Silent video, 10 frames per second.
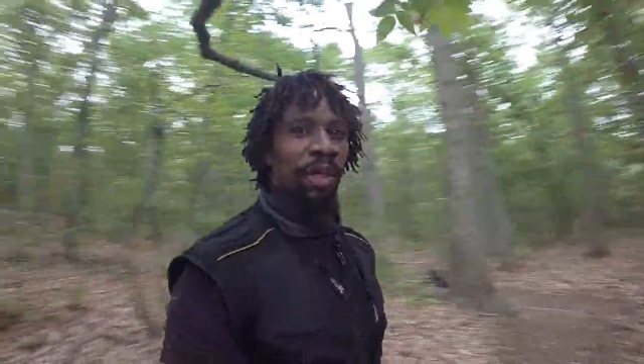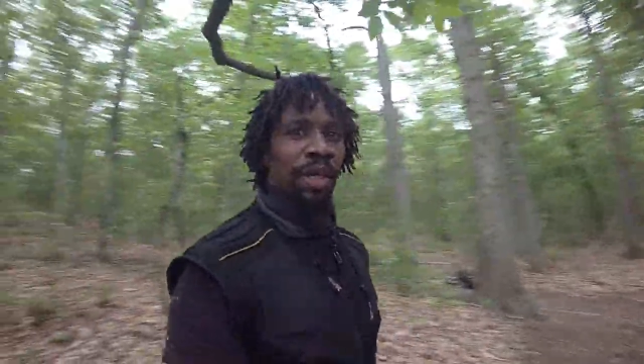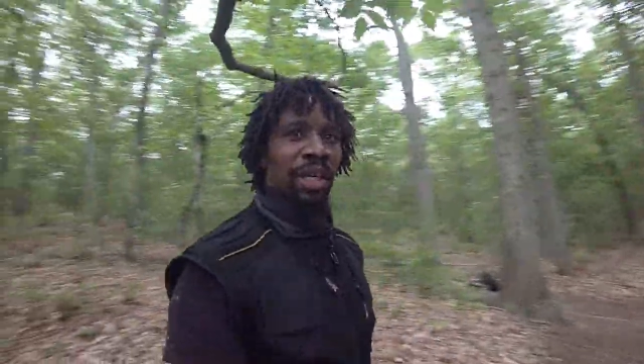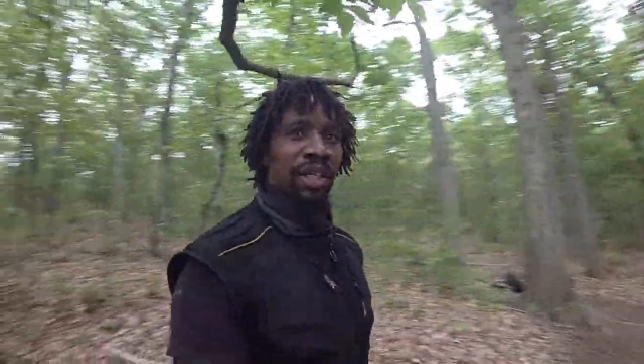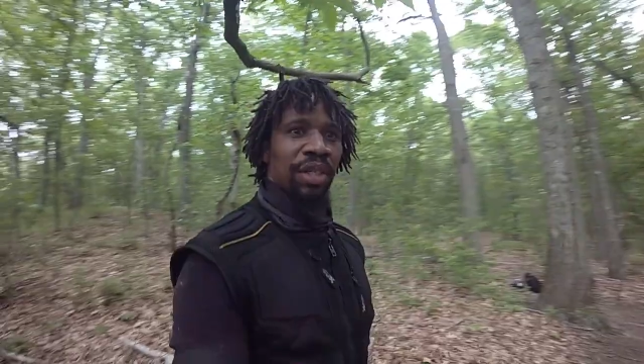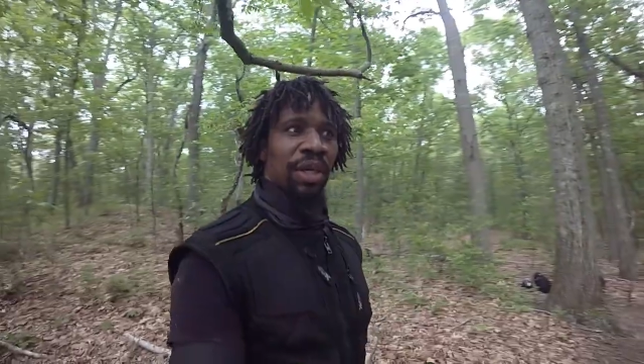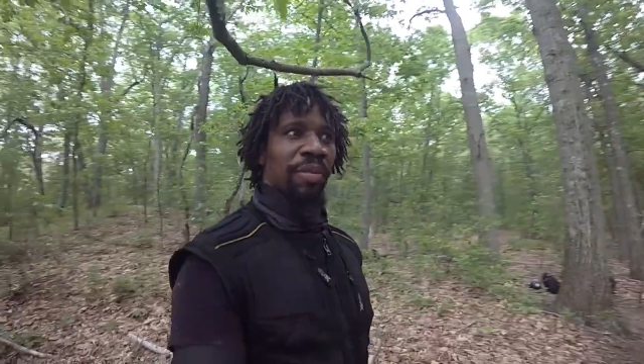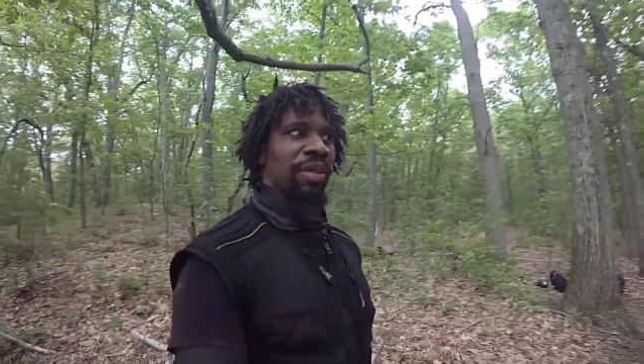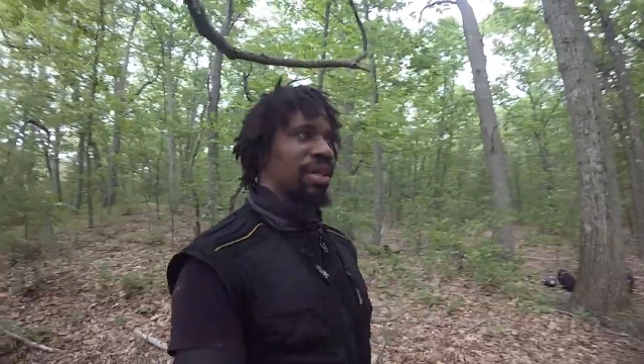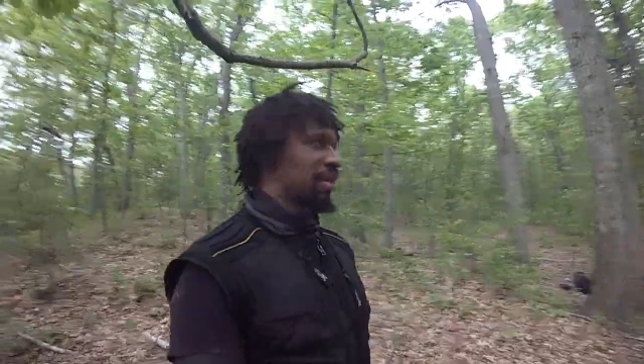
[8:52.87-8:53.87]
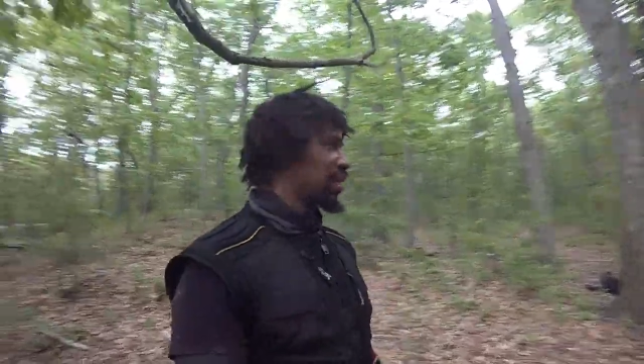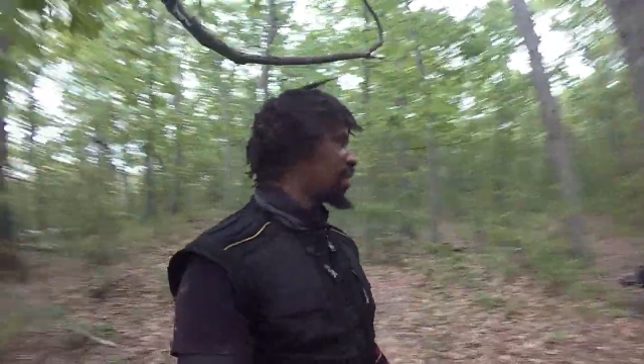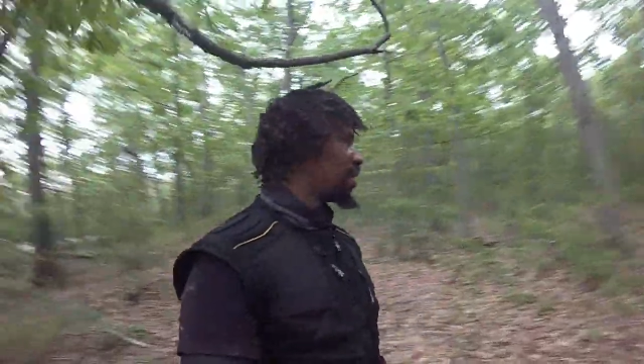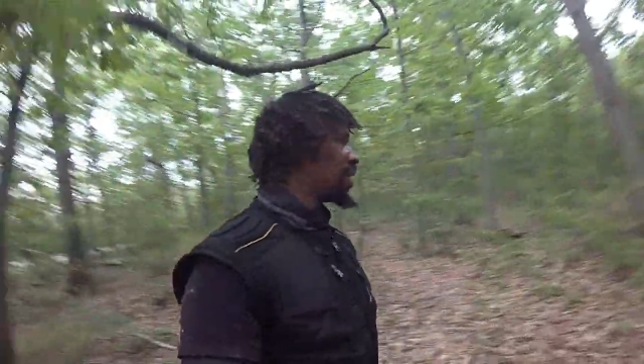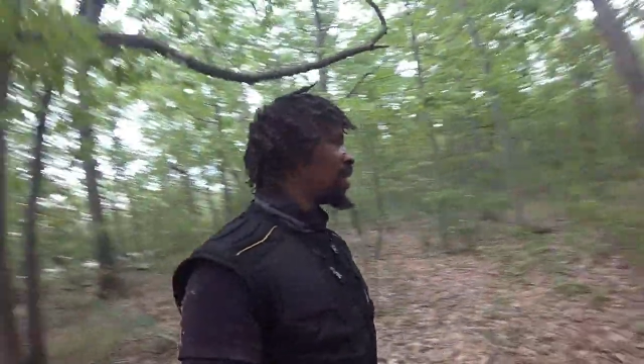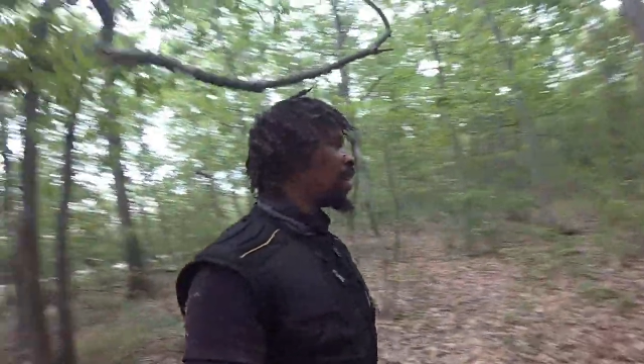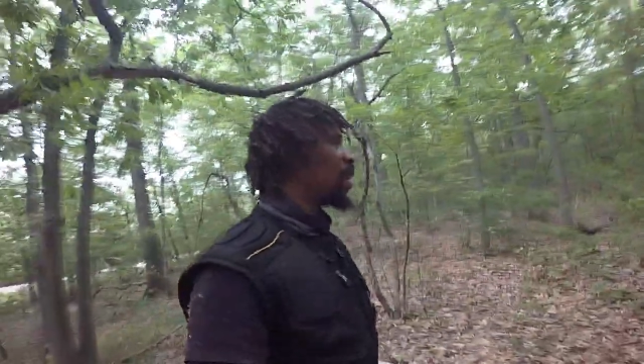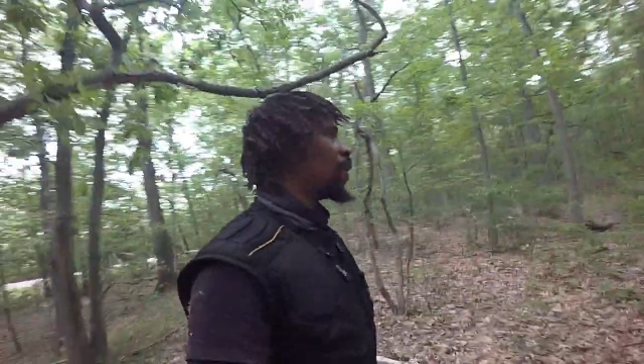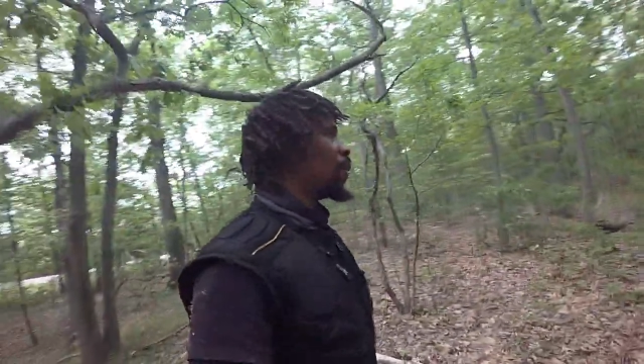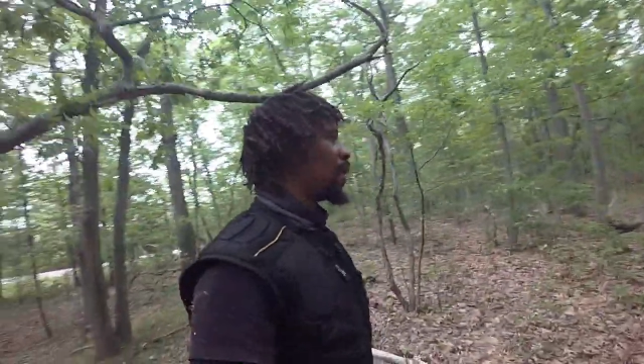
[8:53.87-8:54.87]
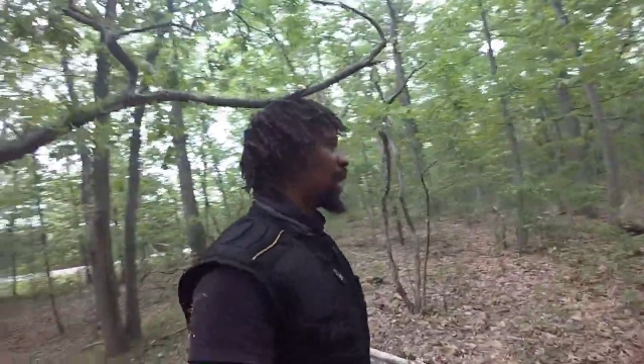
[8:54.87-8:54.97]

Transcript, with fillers: pure enjoyment. Oh